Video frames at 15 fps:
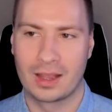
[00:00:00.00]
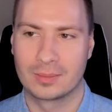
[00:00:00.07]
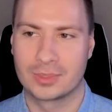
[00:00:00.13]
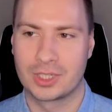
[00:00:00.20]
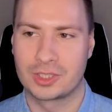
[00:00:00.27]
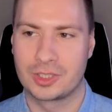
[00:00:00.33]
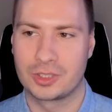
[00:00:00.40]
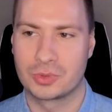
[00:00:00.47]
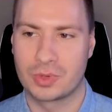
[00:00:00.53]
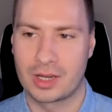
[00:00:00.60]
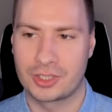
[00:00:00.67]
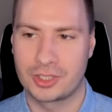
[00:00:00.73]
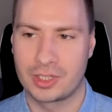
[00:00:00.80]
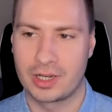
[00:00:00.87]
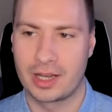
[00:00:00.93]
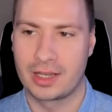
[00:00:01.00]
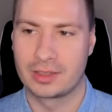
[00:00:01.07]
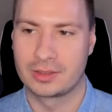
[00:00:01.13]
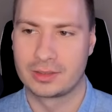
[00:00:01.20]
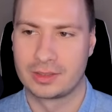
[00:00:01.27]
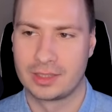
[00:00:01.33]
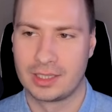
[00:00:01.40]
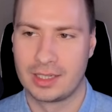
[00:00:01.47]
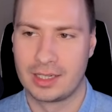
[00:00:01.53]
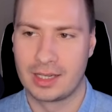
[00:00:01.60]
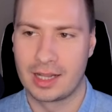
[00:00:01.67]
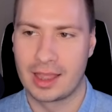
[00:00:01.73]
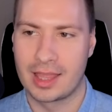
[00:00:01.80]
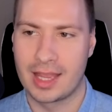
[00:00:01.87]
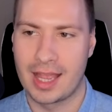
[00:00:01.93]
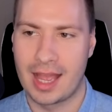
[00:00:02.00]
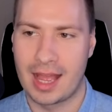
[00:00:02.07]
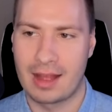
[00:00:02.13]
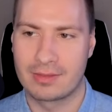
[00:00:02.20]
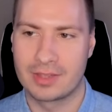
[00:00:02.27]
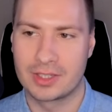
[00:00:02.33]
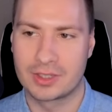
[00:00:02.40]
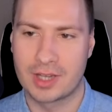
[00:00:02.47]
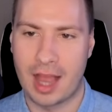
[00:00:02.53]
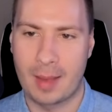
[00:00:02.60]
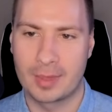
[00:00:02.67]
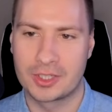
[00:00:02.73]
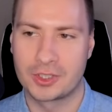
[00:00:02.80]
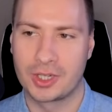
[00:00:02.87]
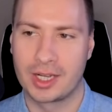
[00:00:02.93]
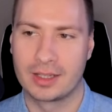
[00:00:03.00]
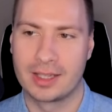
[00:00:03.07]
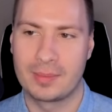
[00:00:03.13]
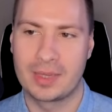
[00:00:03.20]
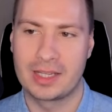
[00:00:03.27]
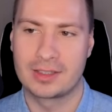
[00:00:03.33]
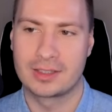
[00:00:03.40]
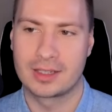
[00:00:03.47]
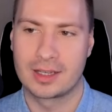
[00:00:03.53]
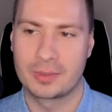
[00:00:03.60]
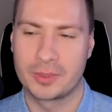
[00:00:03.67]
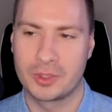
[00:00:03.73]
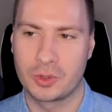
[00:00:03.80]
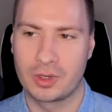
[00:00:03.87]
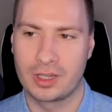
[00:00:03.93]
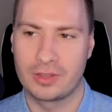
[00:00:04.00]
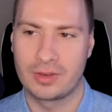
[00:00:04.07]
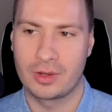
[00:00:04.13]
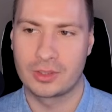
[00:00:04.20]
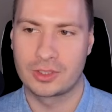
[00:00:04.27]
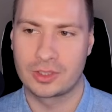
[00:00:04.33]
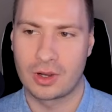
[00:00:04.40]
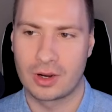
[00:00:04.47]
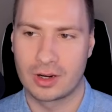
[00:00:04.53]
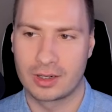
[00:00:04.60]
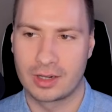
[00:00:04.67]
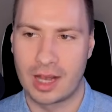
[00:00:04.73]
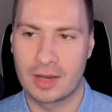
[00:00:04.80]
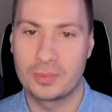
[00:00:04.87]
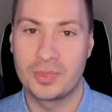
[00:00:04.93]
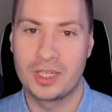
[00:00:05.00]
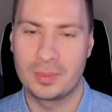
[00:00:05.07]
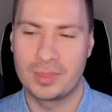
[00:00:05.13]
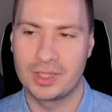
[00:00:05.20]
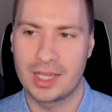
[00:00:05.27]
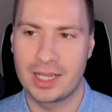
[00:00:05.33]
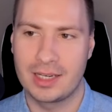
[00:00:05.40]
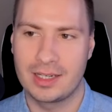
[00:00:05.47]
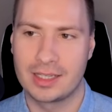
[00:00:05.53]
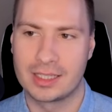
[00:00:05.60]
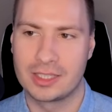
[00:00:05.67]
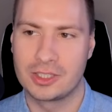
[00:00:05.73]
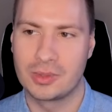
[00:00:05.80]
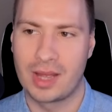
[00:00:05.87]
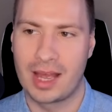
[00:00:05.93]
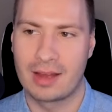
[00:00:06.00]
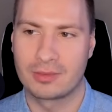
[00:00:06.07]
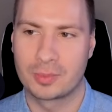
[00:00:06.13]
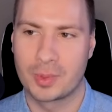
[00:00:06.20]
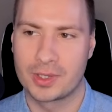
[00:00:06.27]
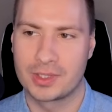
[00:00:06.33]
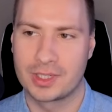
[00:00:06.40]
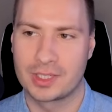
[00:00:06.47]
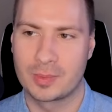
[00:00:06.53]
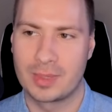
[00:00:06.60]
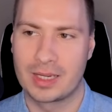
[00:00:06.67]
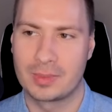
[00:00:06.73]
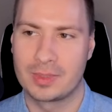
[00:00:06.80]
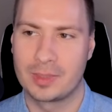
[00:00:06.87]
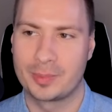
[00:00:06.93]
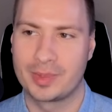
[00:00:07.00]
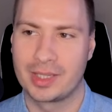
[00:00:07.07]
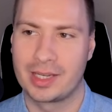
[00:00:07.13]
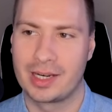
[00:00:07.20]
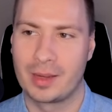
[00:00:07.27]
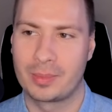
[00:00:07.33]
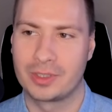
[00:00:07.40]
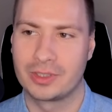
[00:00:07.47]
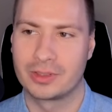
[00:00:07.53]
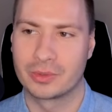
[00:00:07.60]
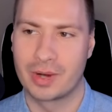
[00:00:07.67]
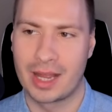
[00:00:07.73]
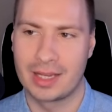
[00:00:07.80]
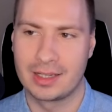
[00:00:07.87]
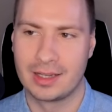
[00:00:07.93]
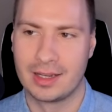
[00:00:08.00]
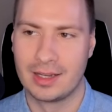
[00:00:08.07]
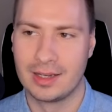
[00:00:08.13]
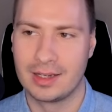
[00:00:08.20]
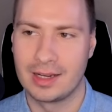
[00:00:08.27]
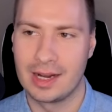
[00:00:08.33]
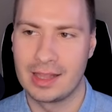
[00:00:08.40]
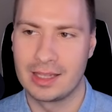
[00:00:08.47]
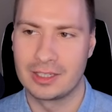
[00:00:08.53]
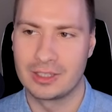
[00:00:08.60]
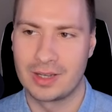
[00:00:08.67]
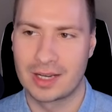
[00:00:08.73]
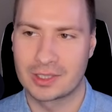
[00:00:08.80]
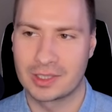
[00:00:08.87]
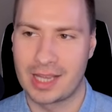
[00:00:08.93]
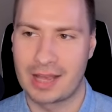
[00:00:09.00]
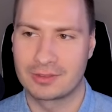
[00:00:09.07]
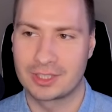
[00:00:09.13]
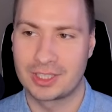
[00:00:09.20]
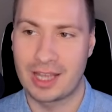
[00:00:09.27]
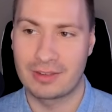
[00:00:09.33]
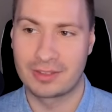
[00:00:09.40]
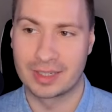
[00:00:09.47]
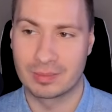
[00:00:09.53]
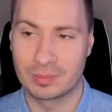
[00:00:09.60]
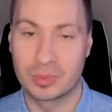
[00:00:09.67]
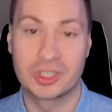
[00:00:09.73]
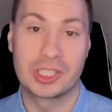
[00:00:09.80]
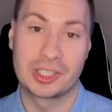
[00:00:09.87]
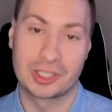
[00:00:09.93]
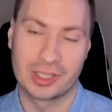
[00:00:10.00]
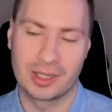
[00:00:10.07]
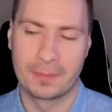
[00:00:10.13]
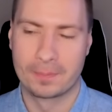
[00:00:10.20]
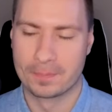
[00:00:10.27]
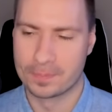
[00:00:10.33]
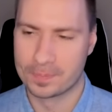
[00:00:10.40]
such as Russia. They have this comet trail. That means a majority of the votes are unmanipulated, and then you have precincts being manipulated up and to the right, and then you actually have stuffing, potentially,